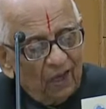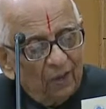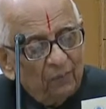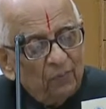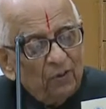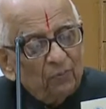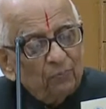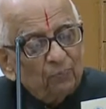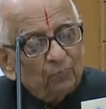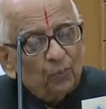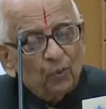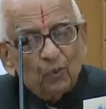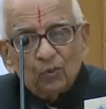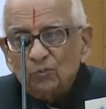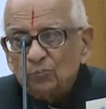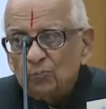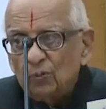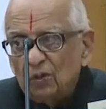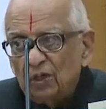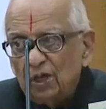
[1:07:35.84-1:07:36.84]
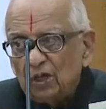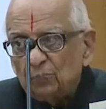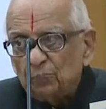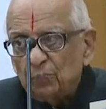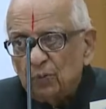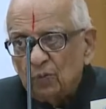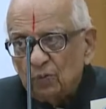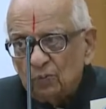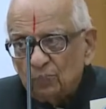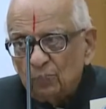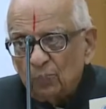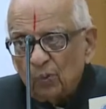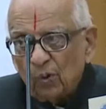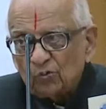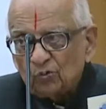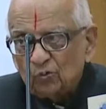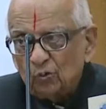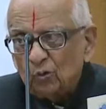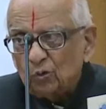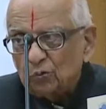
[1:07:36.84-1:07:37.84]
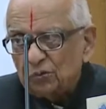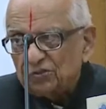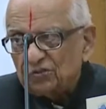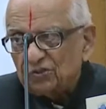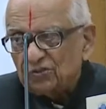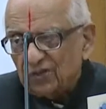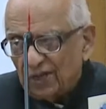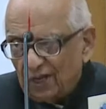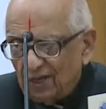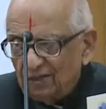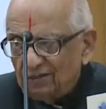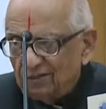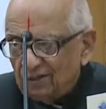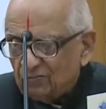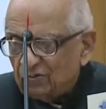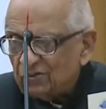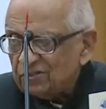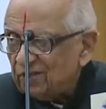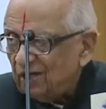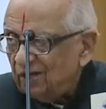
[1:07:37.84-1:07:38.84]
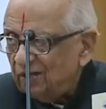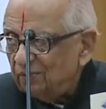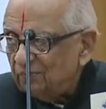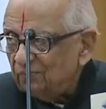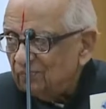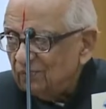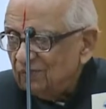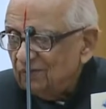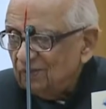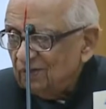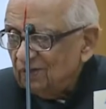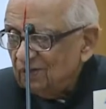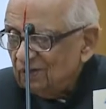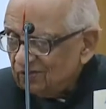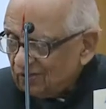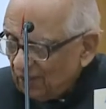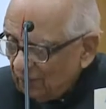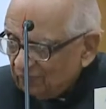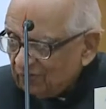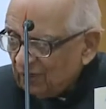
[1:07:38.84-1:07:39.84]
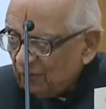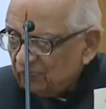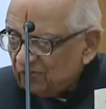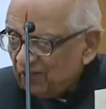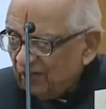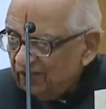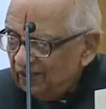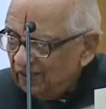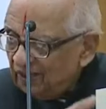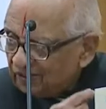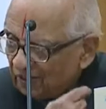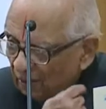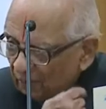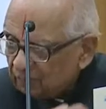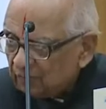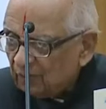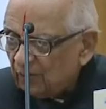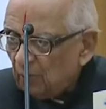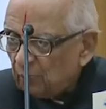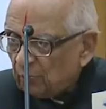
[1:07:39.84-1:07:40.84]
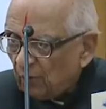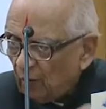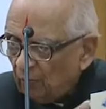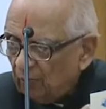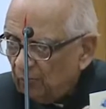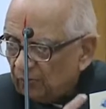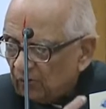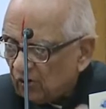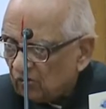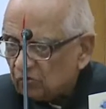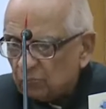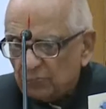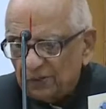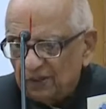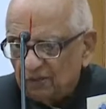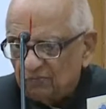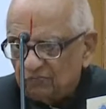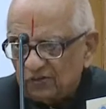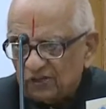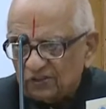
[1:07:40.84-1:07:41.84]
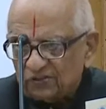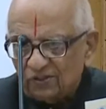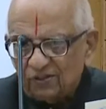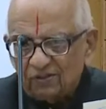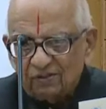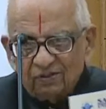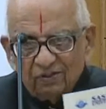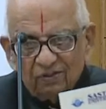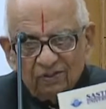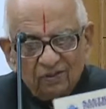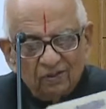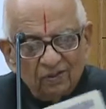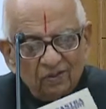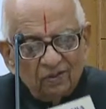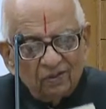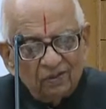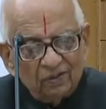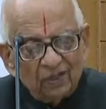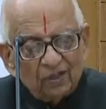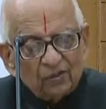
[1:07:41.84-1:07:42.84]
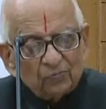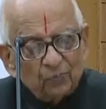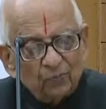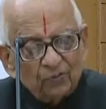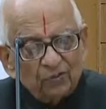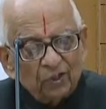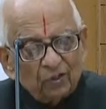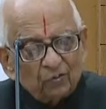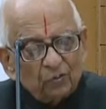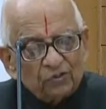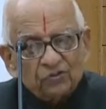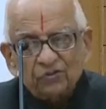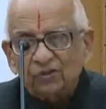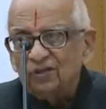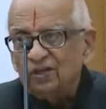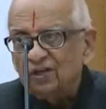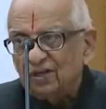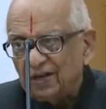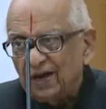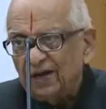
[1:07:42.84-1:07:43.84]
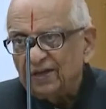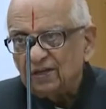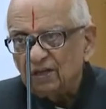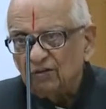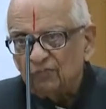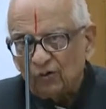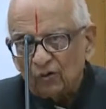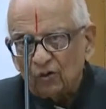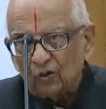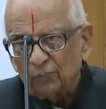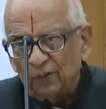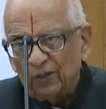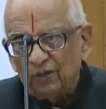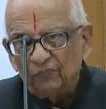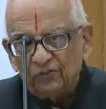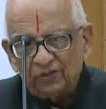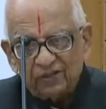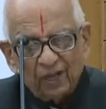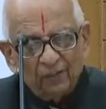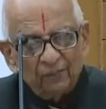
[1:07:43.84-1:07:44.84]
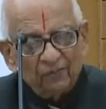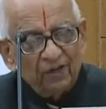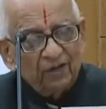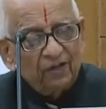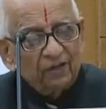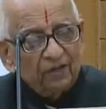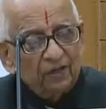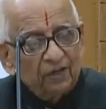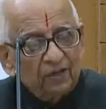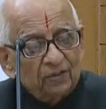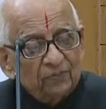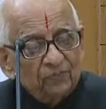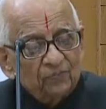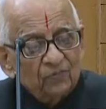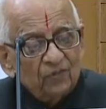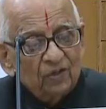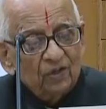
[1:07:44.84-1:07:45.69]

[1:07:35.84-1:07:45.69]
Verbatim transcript: I've been put, uh, posed two questions. I requested him. Sometimes I hear, sometimes I have a problem because of an infection. He has put the question in writing for your benefit. I'm reading it.